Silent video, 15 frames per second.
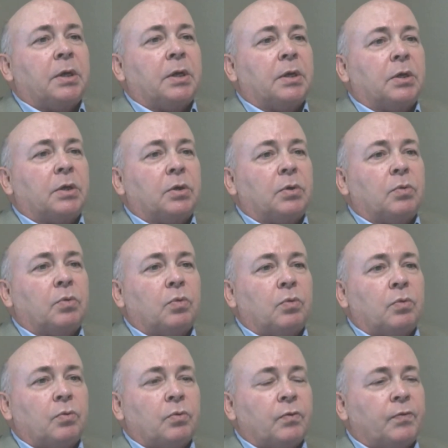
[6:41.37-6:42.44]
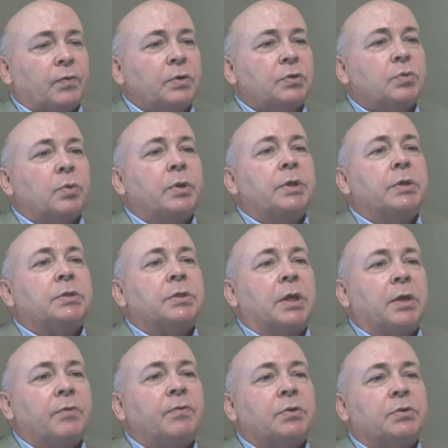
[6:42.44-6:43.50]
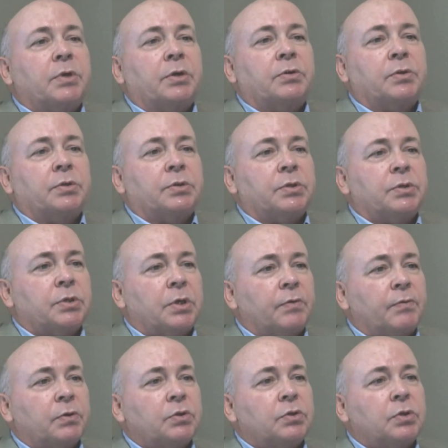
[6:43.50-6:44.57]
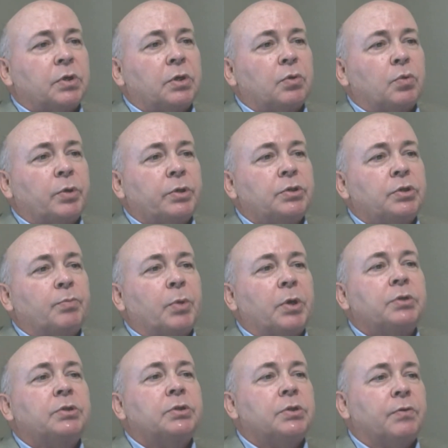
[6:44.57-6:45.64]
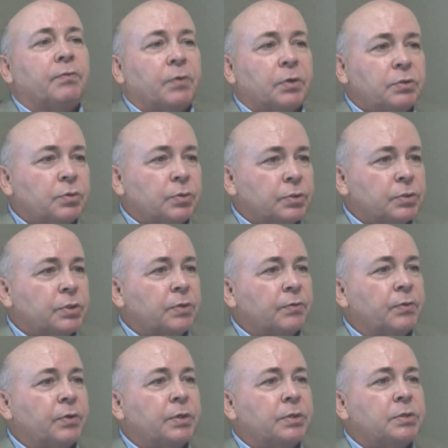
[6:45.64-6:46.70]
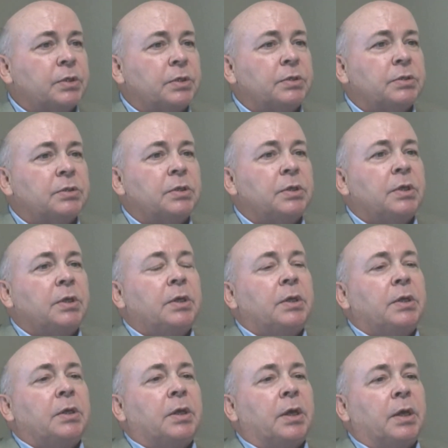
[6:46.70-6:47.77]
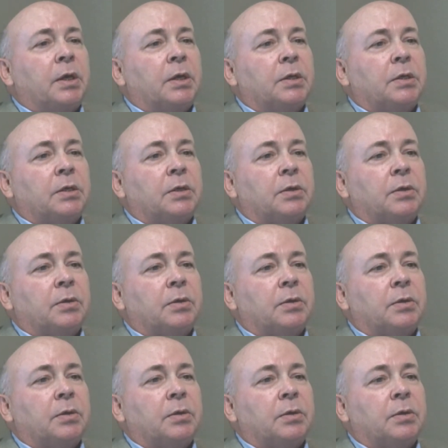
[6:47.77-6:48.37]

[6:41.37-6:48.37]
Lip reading: The first one is the infrastructure as a service, in which you purchase the virtual server instance and